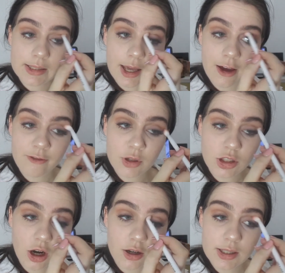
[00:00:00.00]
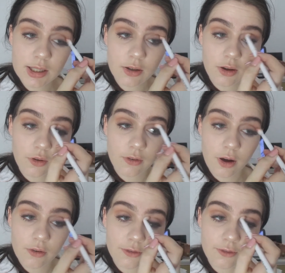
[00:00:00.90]
They have majority
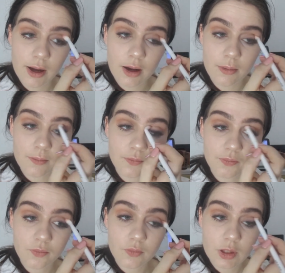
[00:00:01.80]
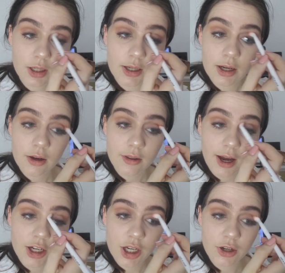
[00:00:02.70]
of the
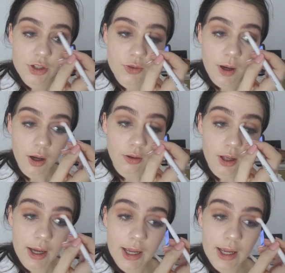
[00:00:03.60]
eyeshadows as well.